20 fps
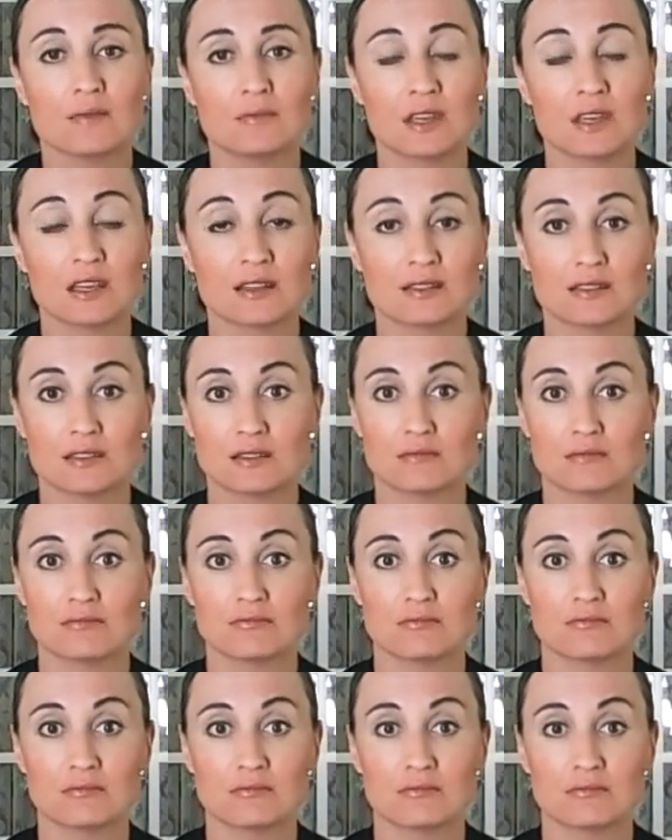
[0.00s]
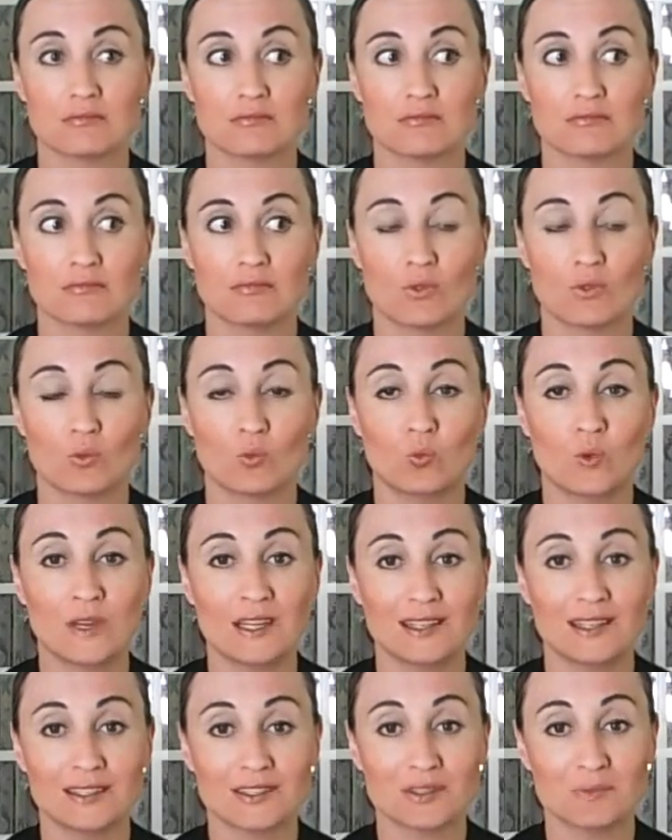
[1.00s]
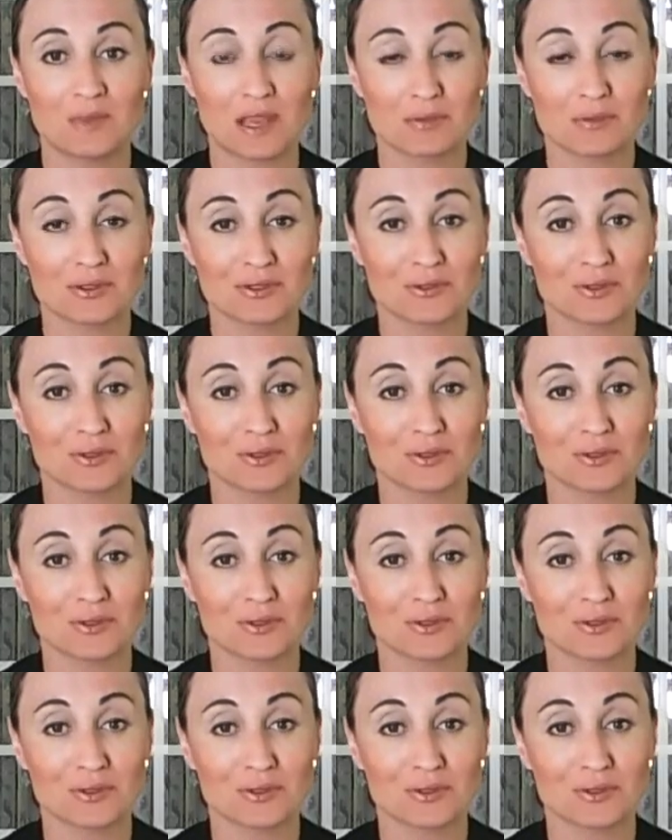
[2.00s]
because we need to be able